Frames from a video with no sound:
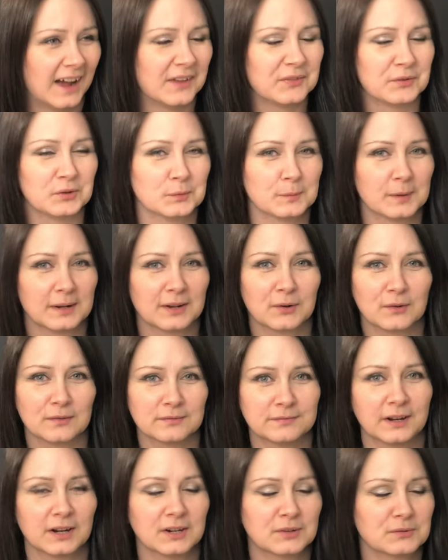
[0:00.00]
I don't know where I
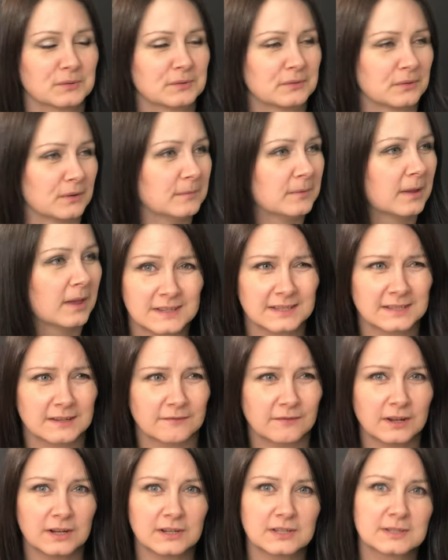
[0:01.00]
got fire road from. It's a
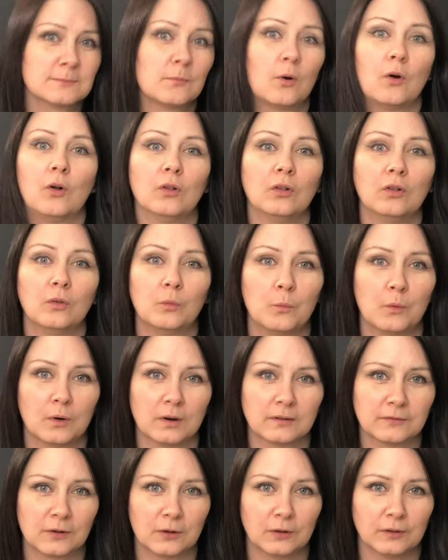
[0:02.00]
very small
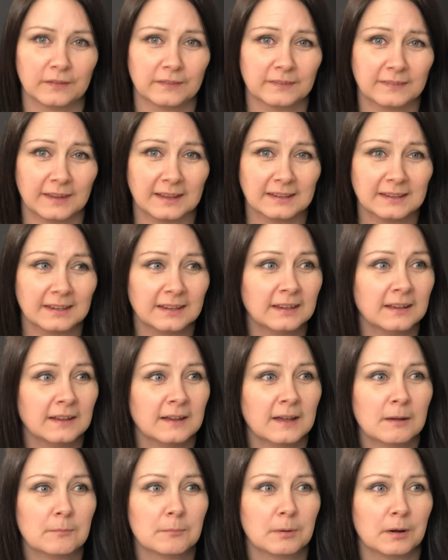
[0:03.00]
waterfall, it's tiny,
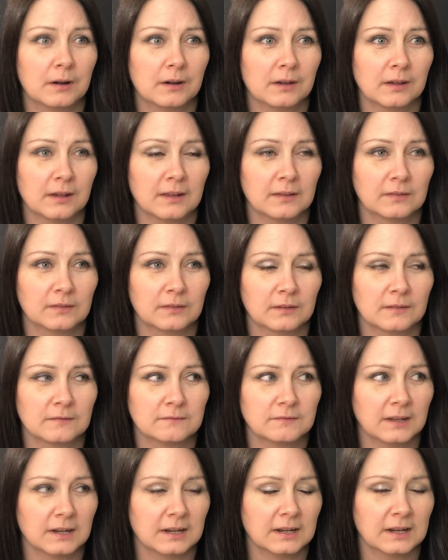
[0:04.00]
but it's
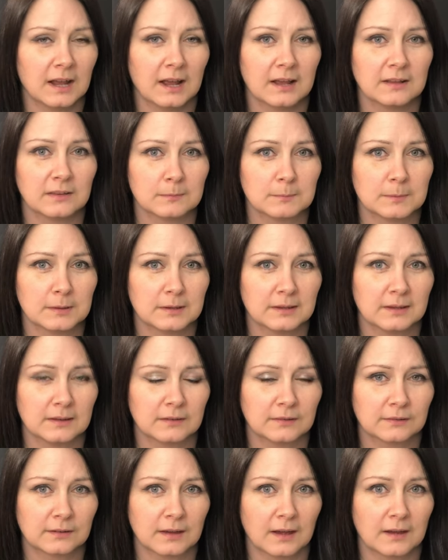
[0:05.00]
very intimate.
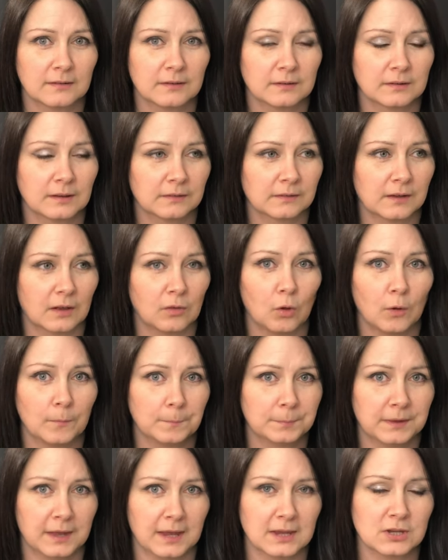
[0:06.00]
It's got a lot
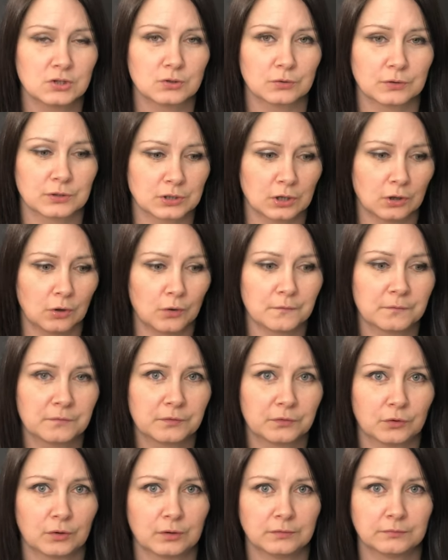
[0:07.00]
of potential. There's a lot of
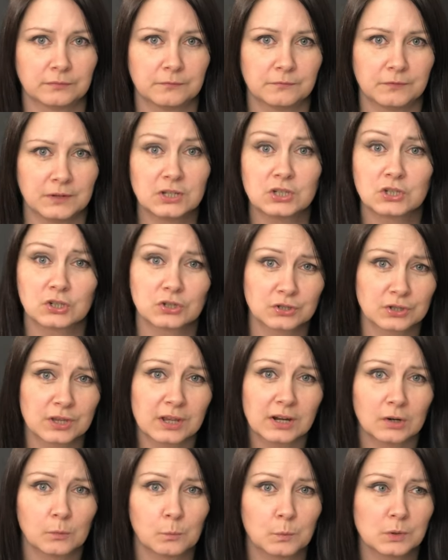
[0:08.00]
sort of features
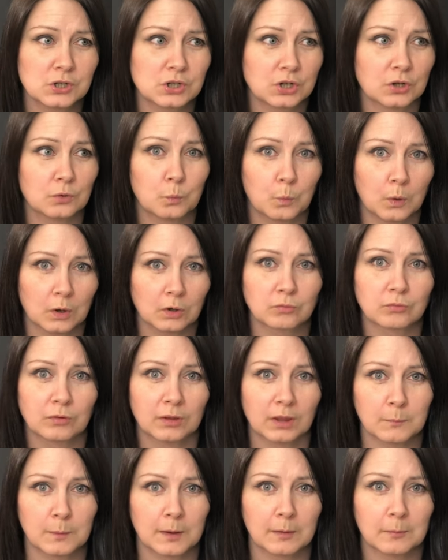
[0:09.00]
there which could work
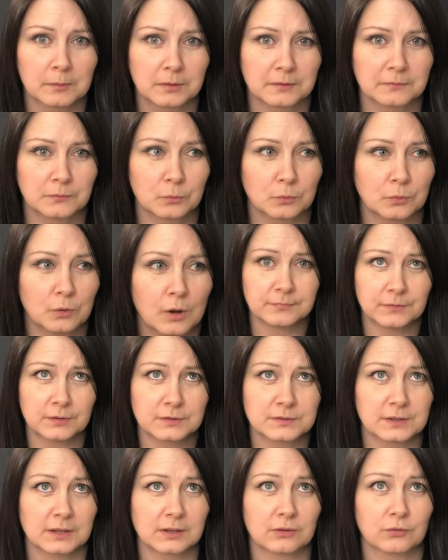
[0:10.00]
really well with a photo.
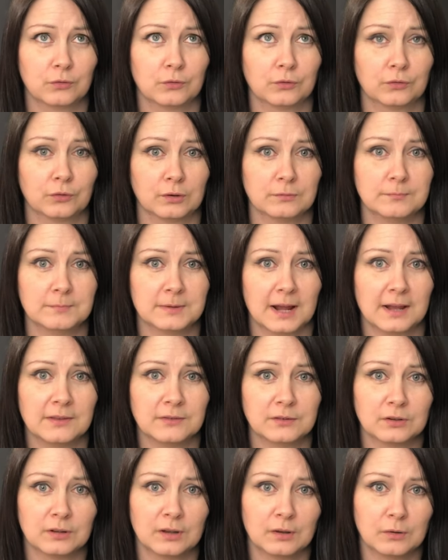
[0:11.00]
There's like two sort of
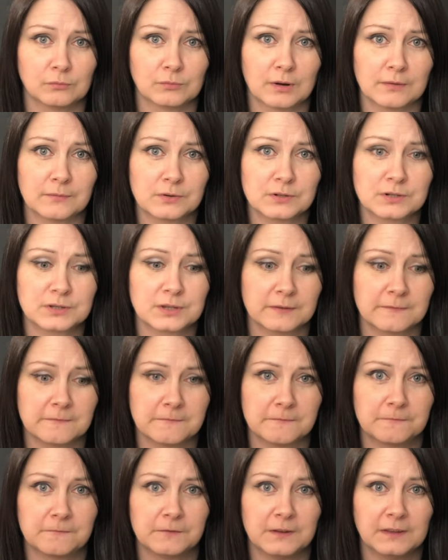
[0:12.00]
meandering little rivers that
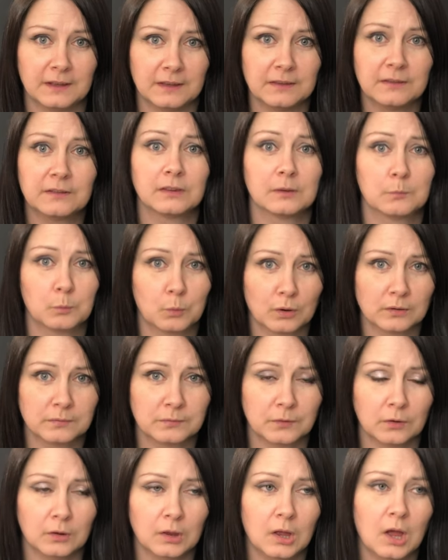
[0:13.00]
feed into the
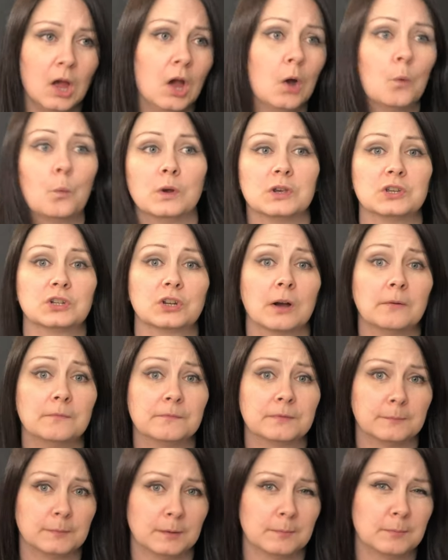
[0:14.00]
waterfall, which come
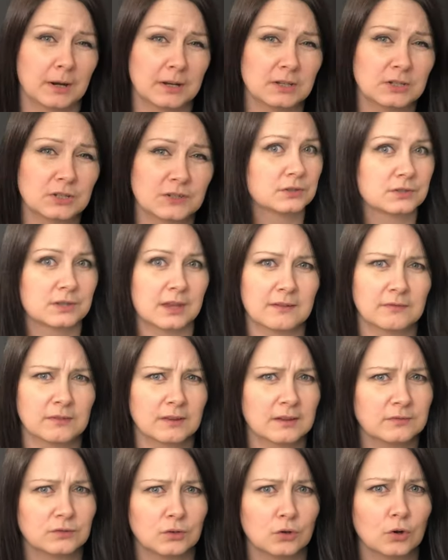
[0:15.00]
from the bridge. It's
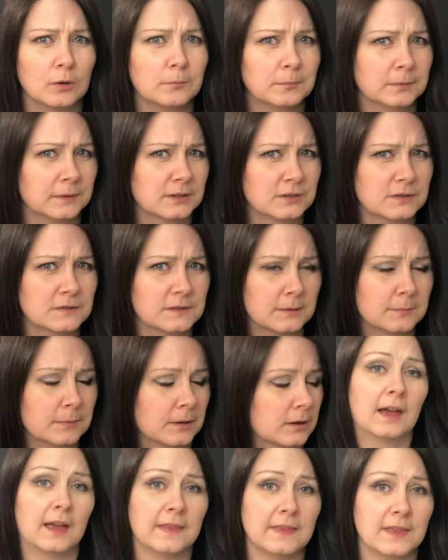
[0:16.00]
definitely a few compositions up
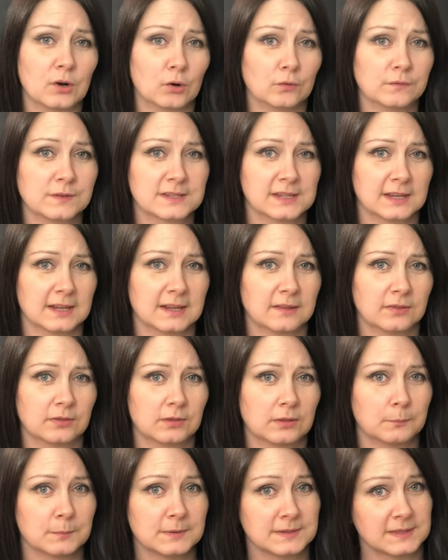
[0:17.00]
there. And then obviously
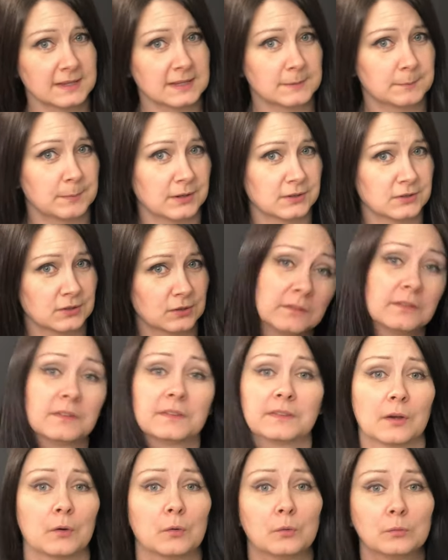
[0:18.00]
there was this picture. It's
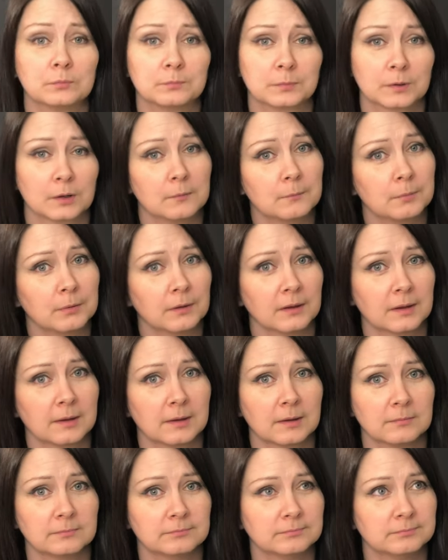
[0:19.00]
still
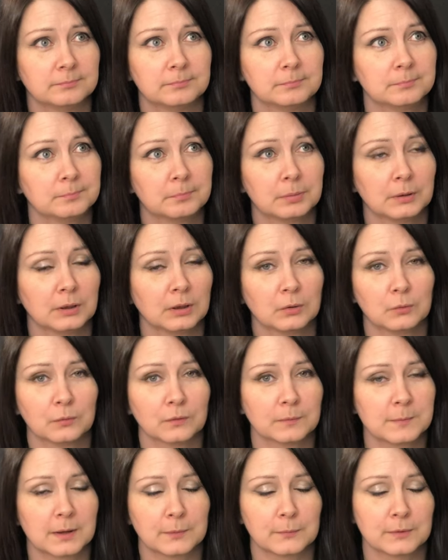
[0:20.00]
completely
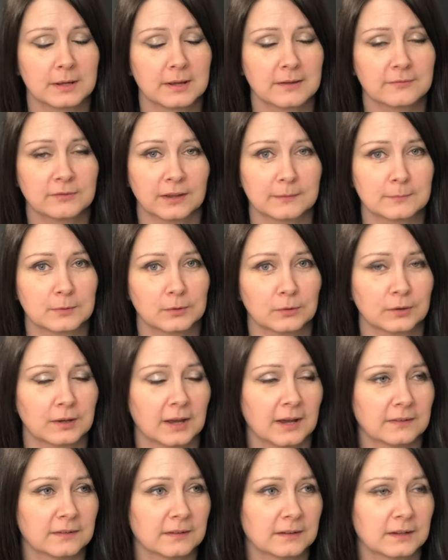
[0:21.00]
blows me away every time I look
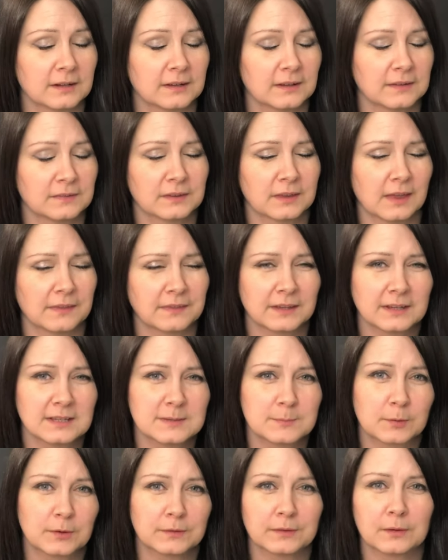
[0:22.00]
at it. I think it's
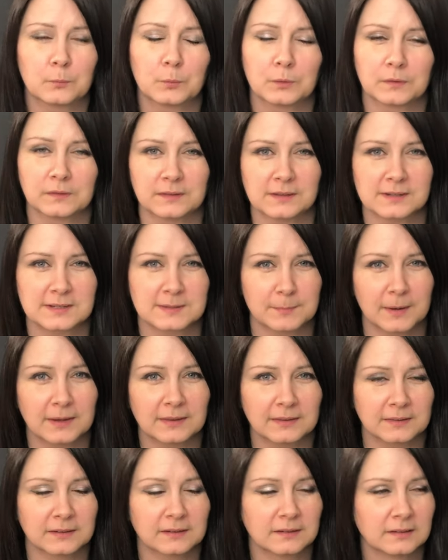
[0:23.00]
because I wasn't
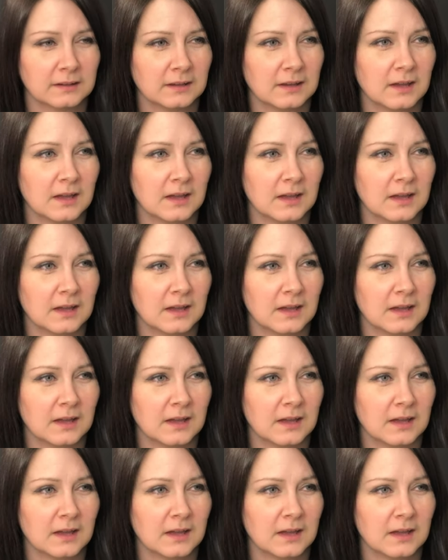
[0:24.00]
expecting it.